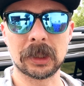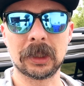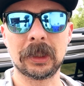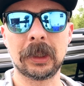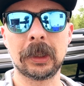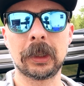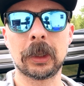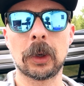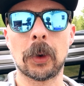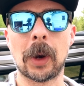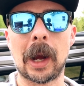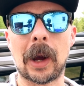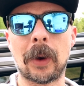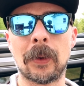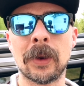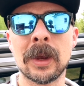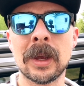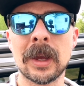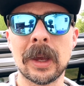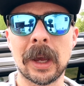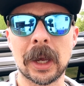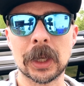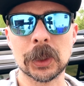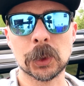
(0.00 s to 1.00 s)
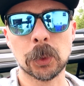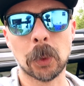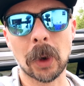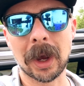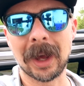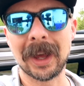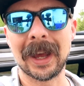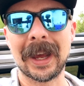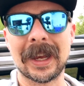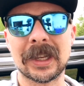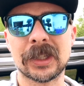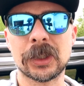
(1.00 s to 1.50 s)
that need to go out, as
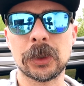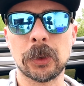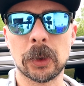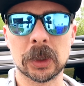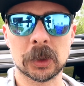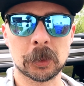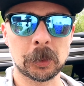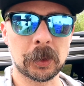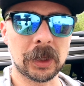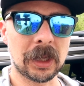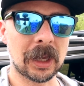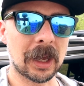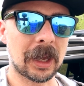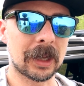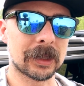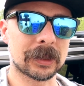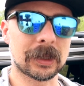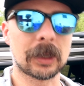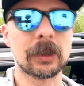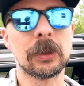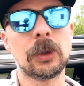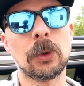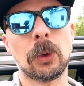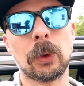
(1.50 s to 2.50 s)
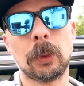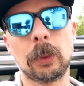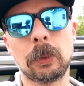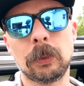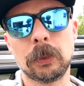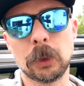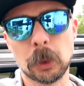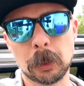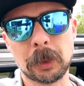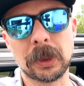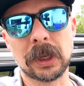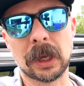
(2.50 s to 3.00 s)
well as U S P S, and U
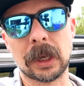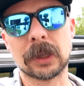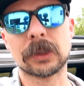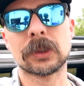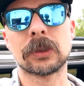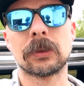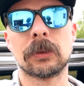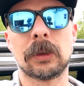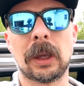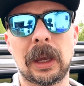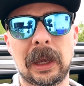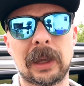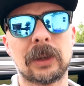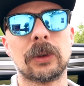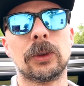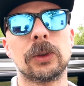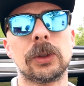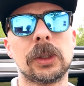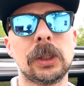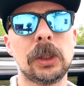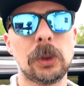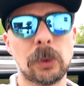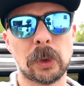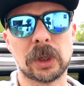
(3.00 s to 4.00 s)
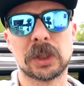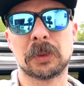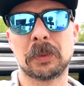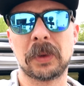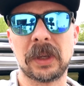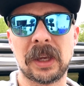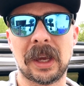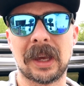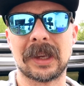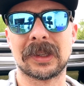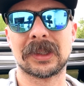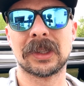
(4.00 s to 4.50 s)
P S handles U S
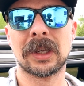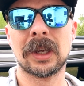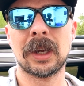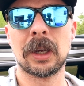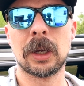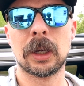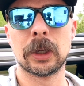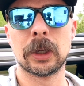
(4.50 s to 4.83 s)
P S